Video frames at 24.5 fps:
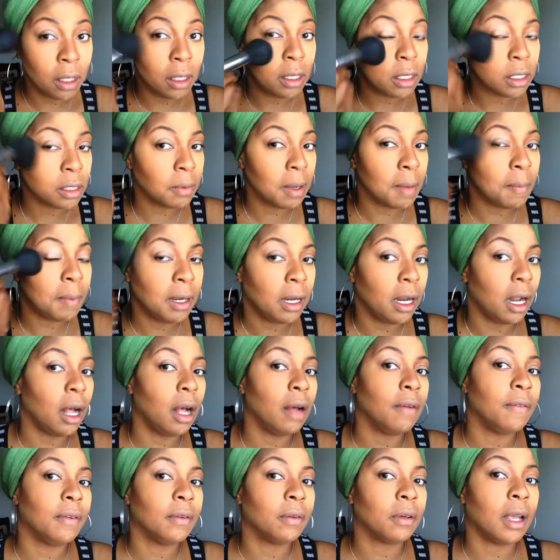Sweep it
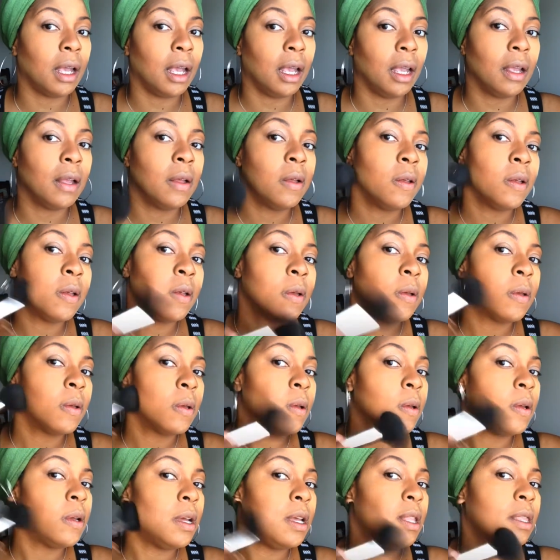off, okay?
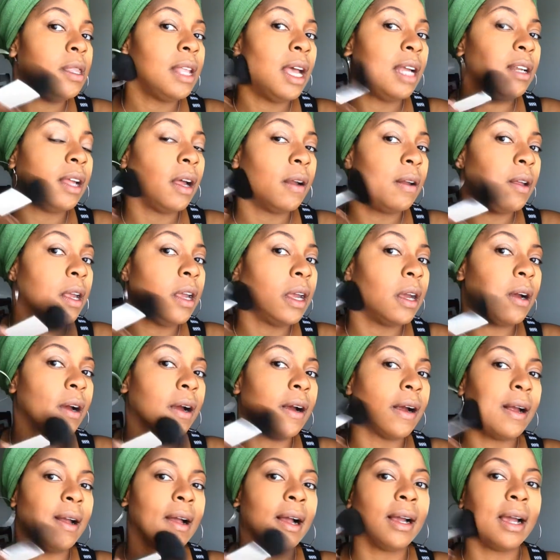Now down
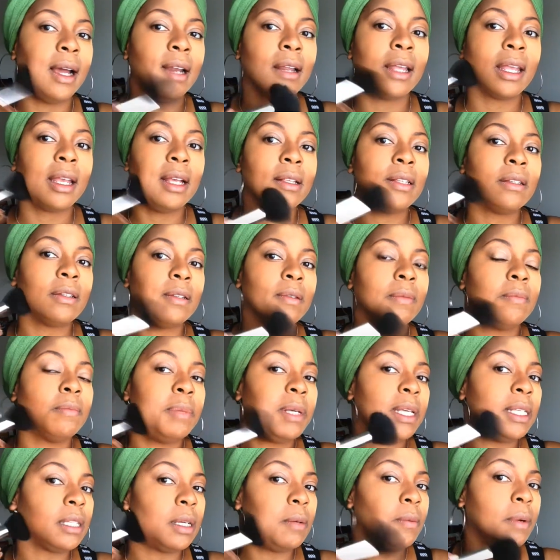here, I kind of get
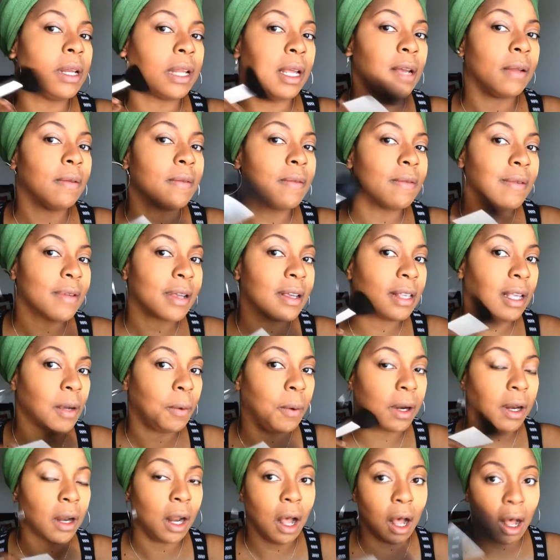busy with it because I
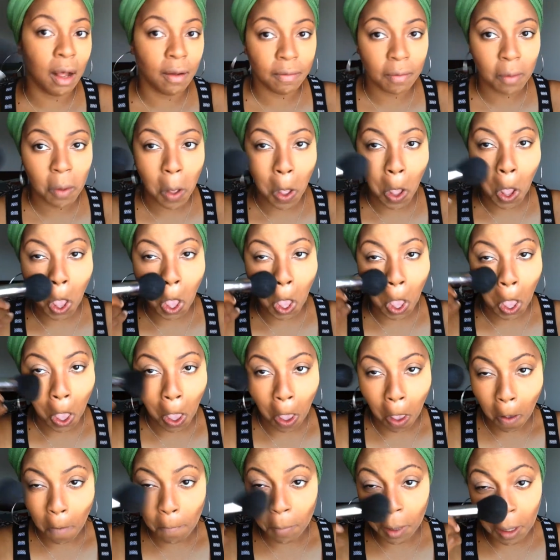want it off.
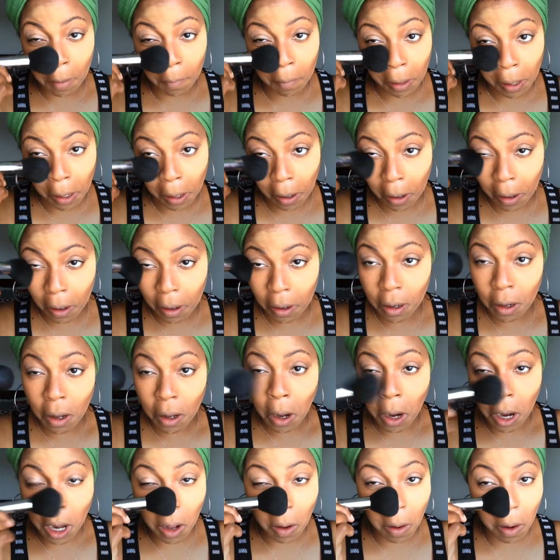But up here,
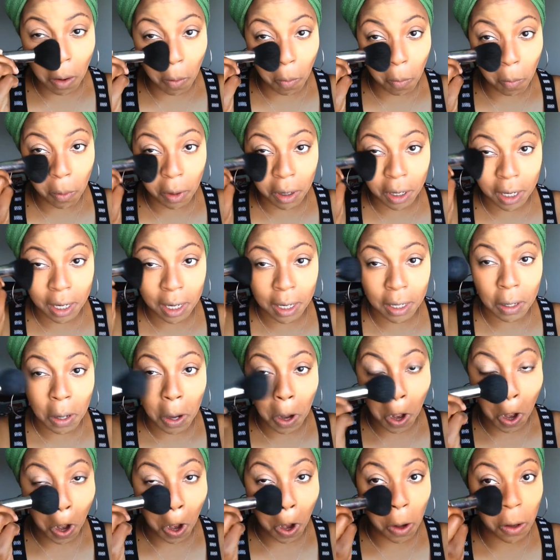go in one
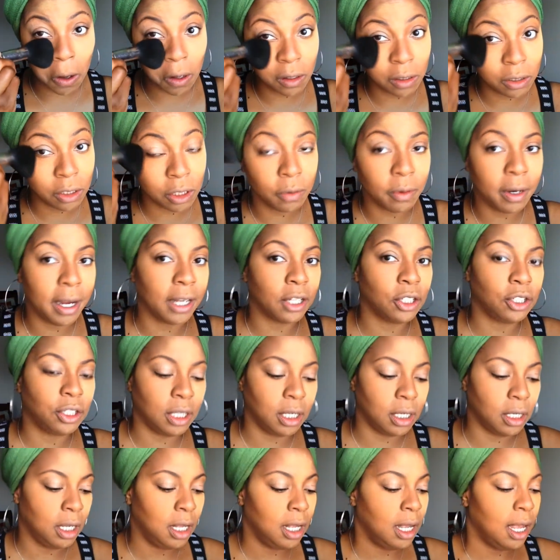
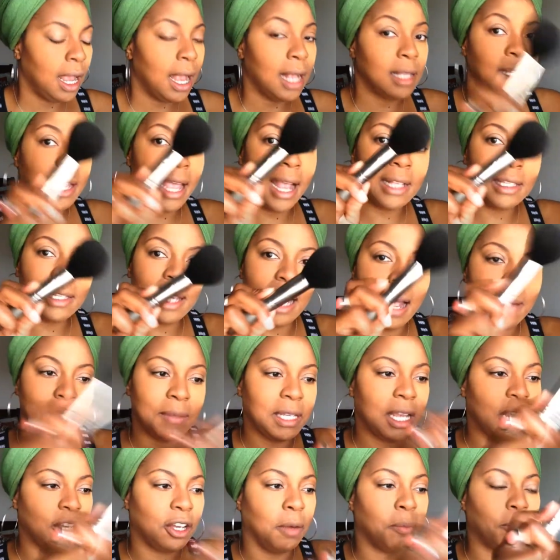direction and take time to
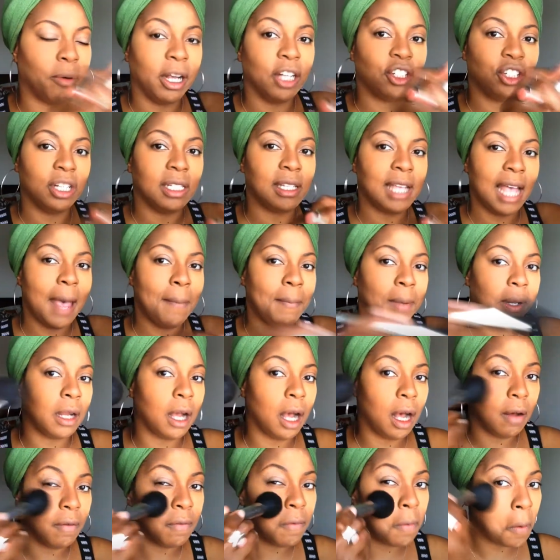take your brush and tap it
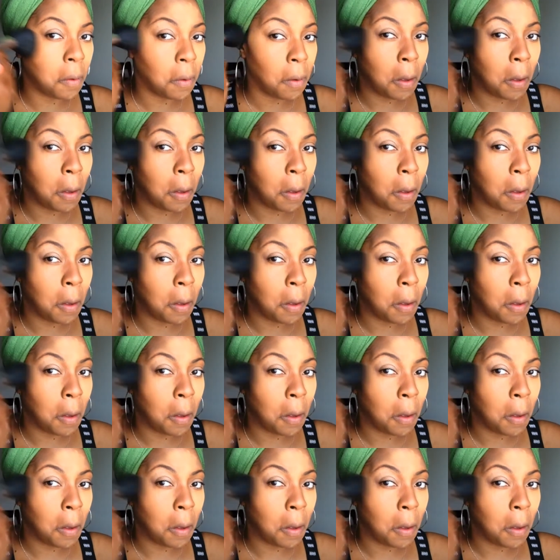off.